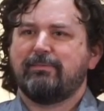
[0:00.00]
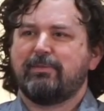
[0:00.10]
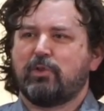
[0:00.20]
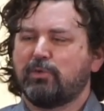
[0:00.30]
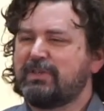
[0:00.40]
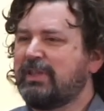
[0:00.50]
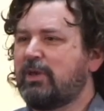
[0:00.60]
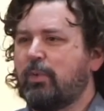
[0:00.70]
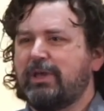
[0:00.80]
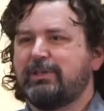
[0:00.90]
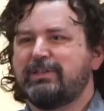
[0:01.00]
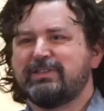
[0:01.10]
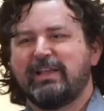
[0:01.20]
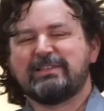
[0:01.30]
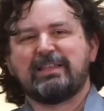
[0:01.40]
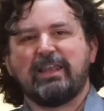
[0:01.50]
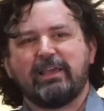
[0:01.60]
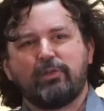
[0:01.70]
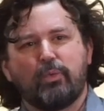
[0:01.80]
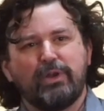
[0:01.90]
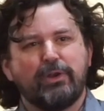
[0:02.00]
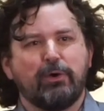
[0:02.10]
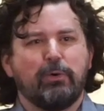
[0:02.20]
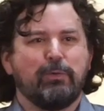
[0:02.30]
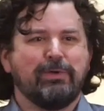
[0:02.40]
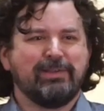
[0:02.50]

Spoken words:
Don't see the Queen, she's not standing in the window.